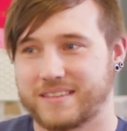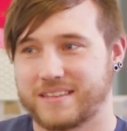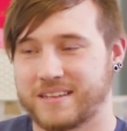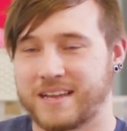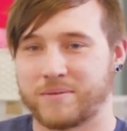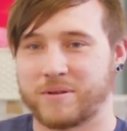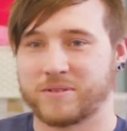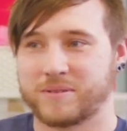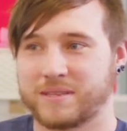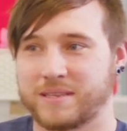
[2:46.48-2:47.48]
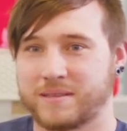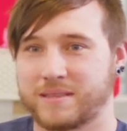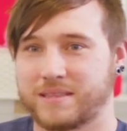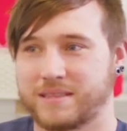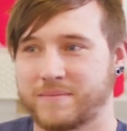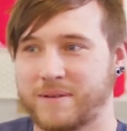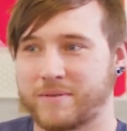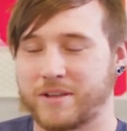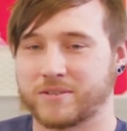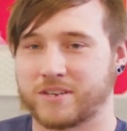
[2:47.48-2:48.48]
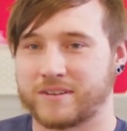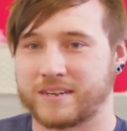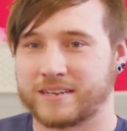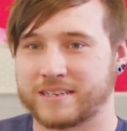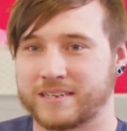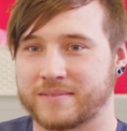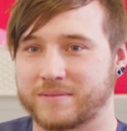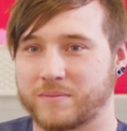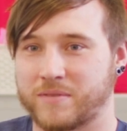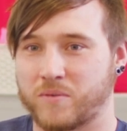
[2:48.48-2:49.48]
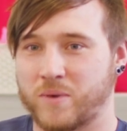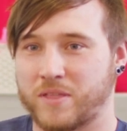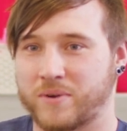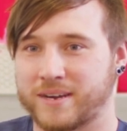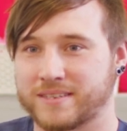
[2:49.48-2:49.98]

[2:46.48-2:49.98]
us telling them about our roadmap and what we're trying to do